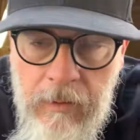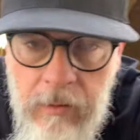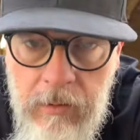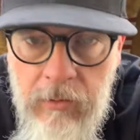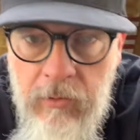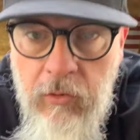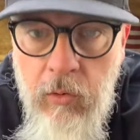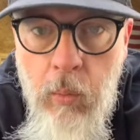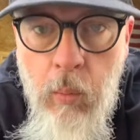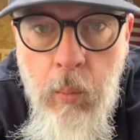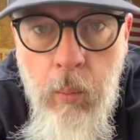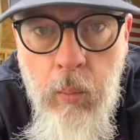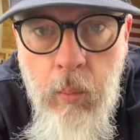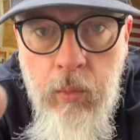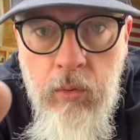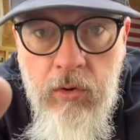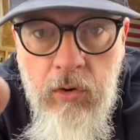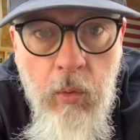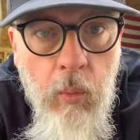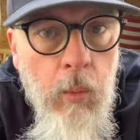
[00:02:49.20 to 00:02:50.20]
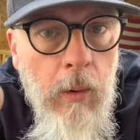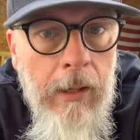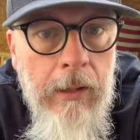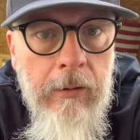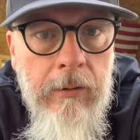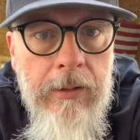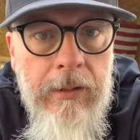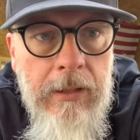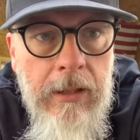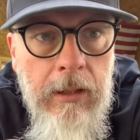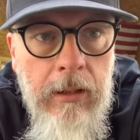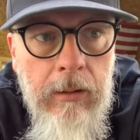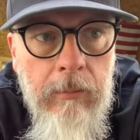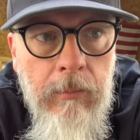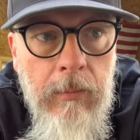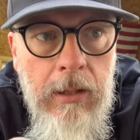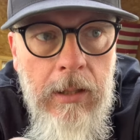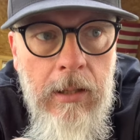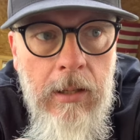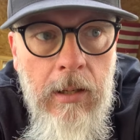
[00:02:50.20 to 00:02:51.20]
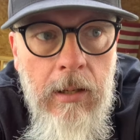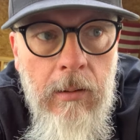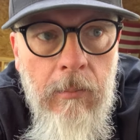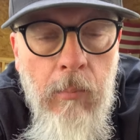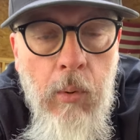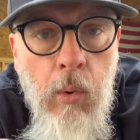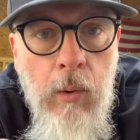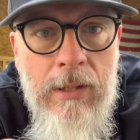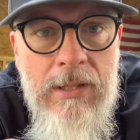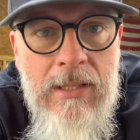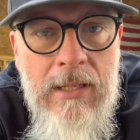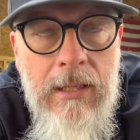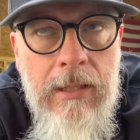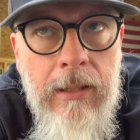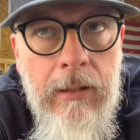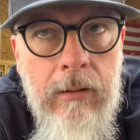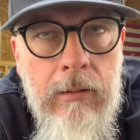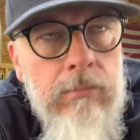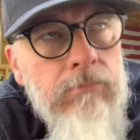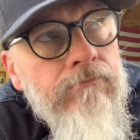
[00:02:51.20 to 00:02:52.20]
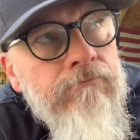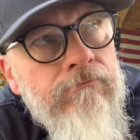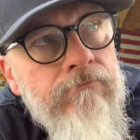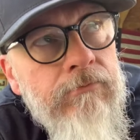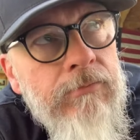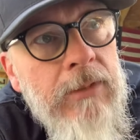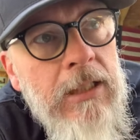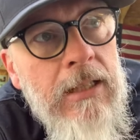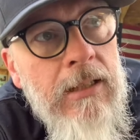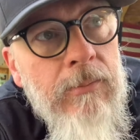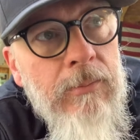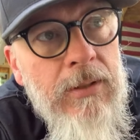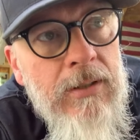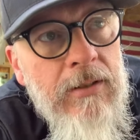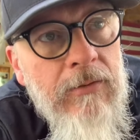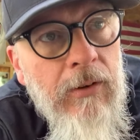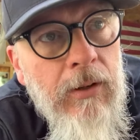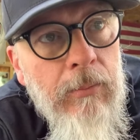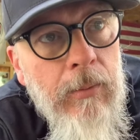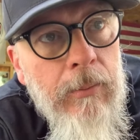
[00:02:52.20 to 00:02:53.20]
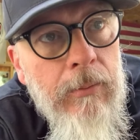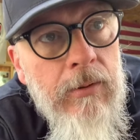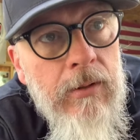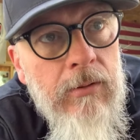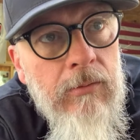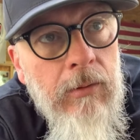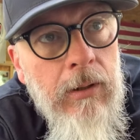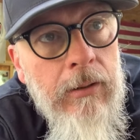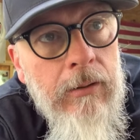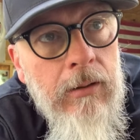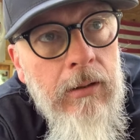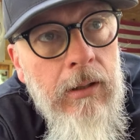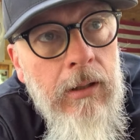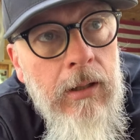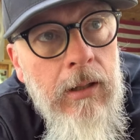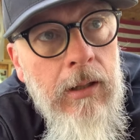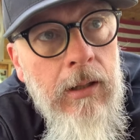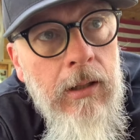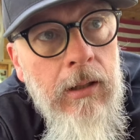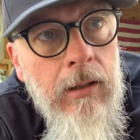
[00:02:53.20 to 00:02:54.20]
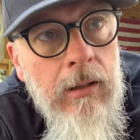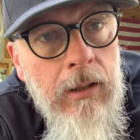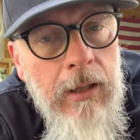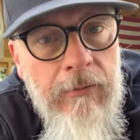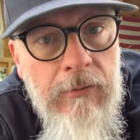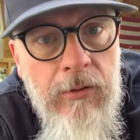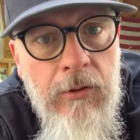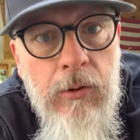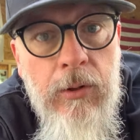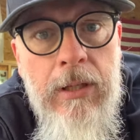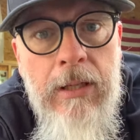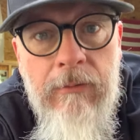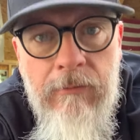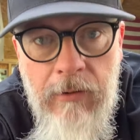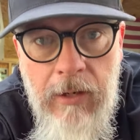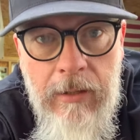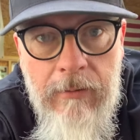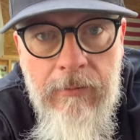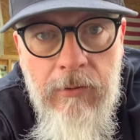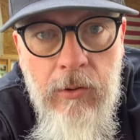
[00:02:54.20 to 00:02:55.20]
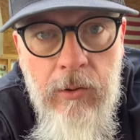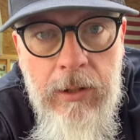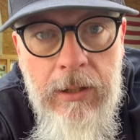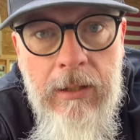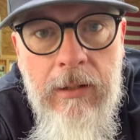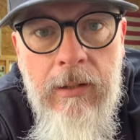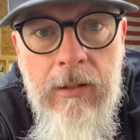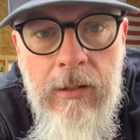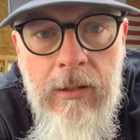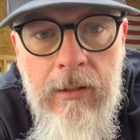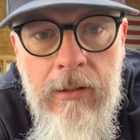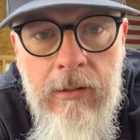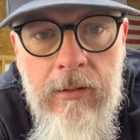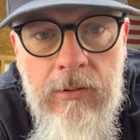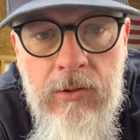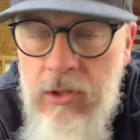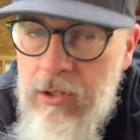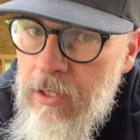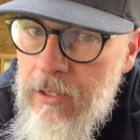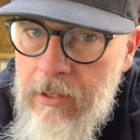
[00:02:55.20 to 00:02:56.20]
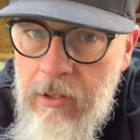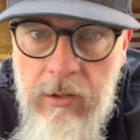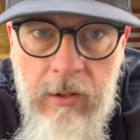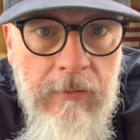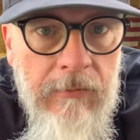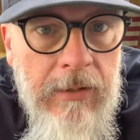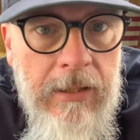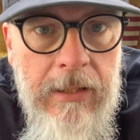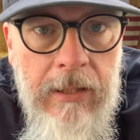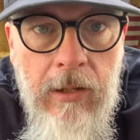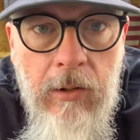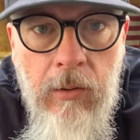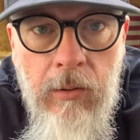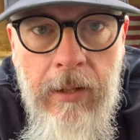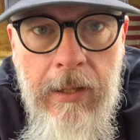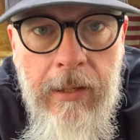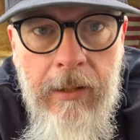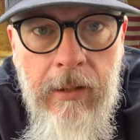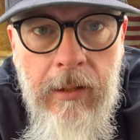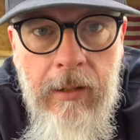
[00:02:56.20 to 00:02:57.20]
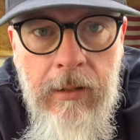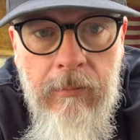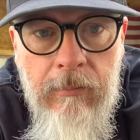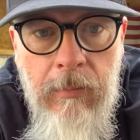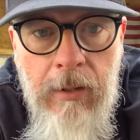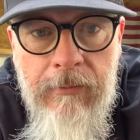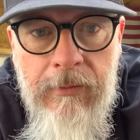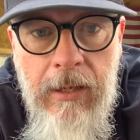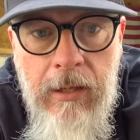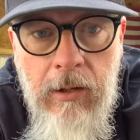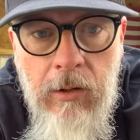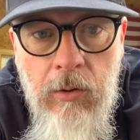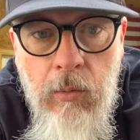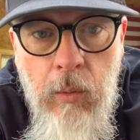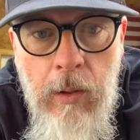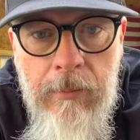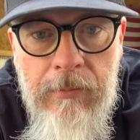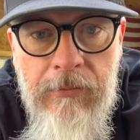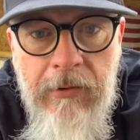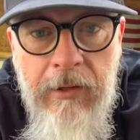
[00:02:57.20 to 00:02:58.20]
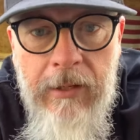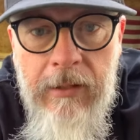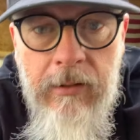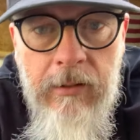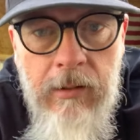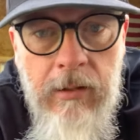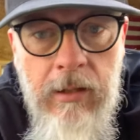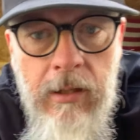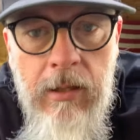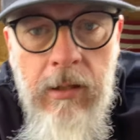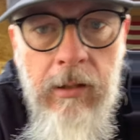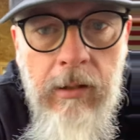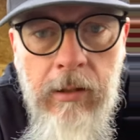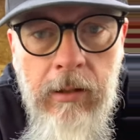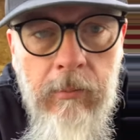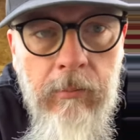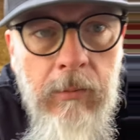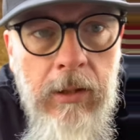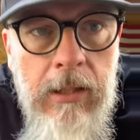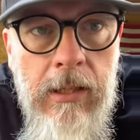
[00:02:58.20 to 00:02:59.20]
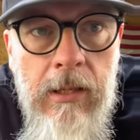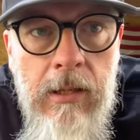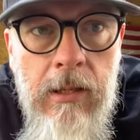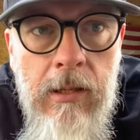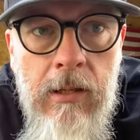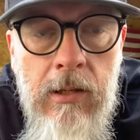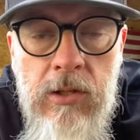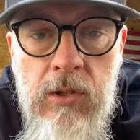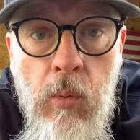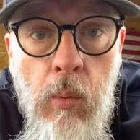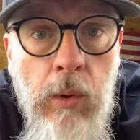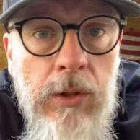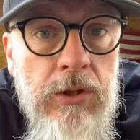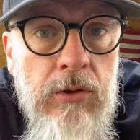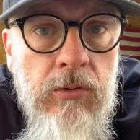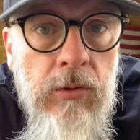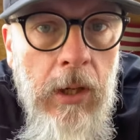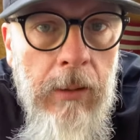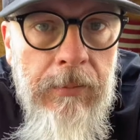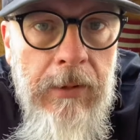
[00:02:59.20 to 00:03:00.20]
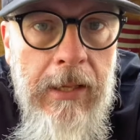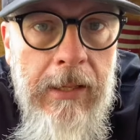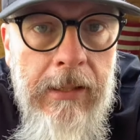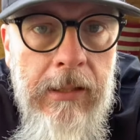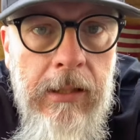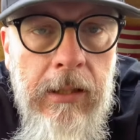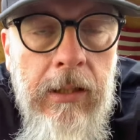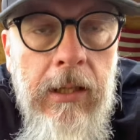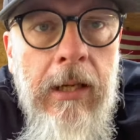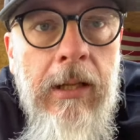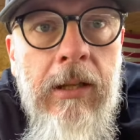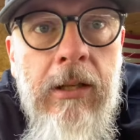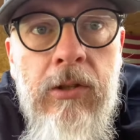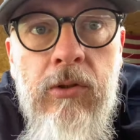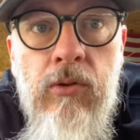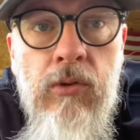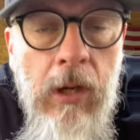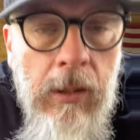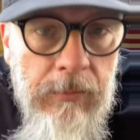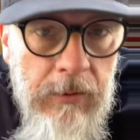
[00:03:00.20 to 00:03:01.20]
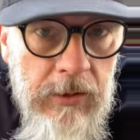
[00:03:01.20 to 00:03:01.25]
to where it points at, let me see if I can remember this right, 11:30 and 5:30, just like on the video that I've got on the website. So once you drop that in, and then you drop the